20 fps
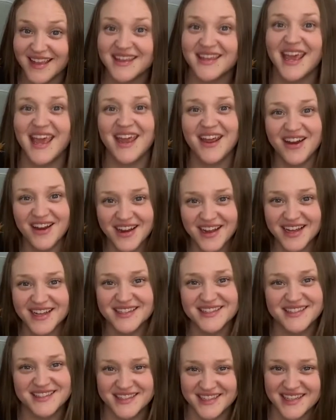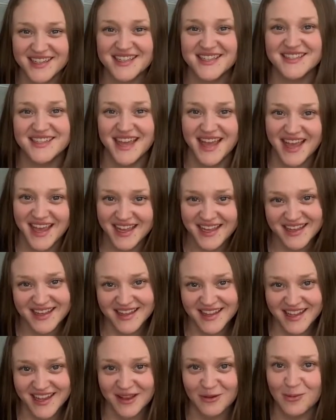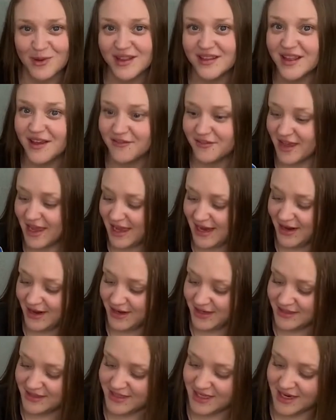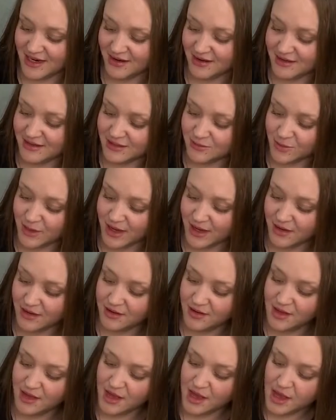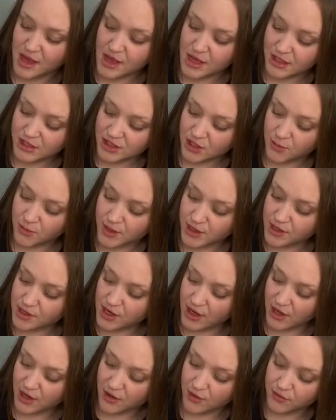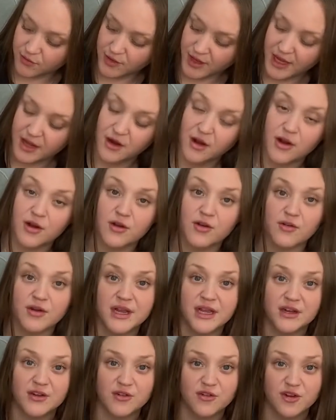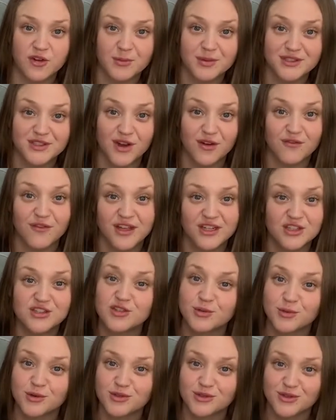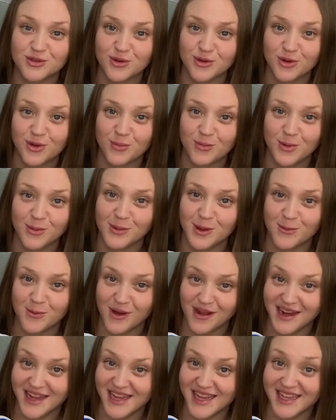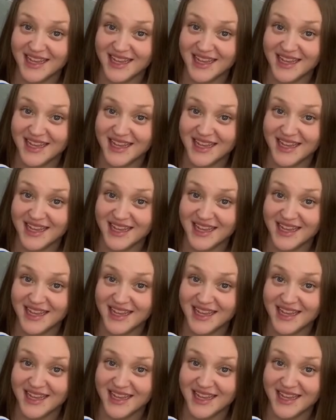Carrots, exactly. We love carrots here as well. So we know that our green group is our vegetables group, and we want to